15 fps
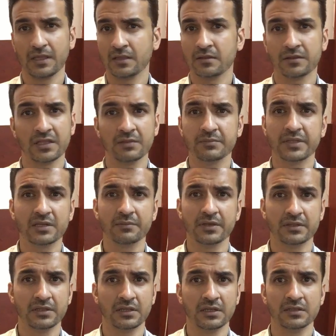It's the same thing
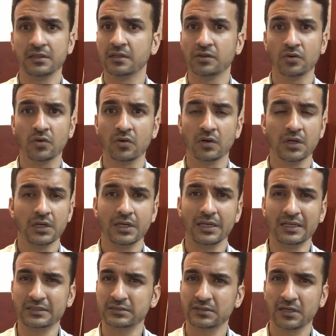basically. There's no
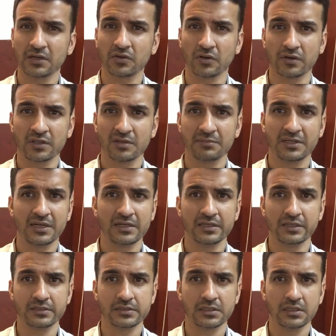extra concept that I
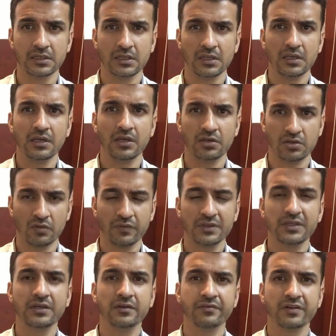teach. It's
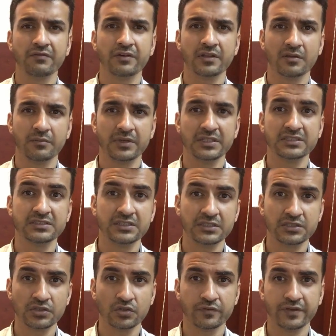obviously different when somebody is
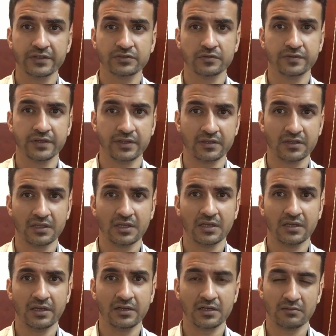teaching you face to face
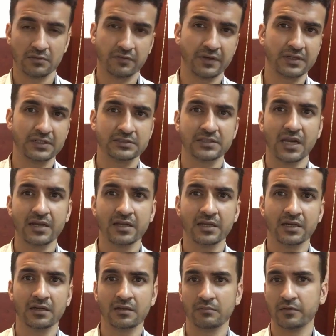in terms of
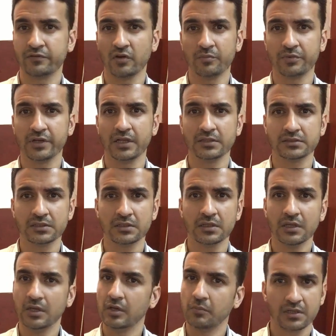understanding, in terms of
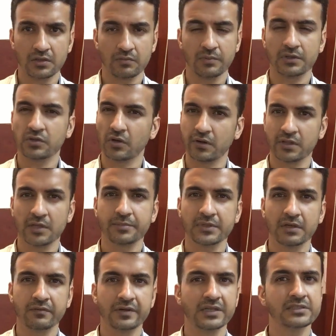comprehension, but
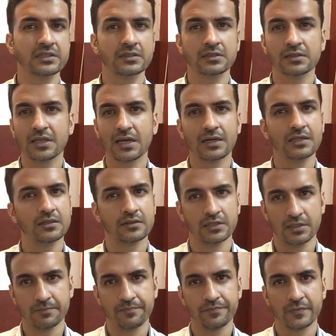concept coverage is exactly the
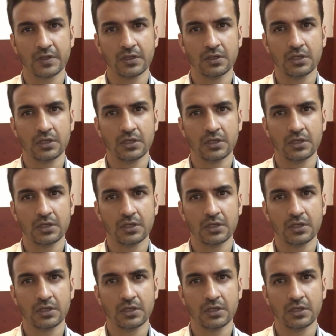same.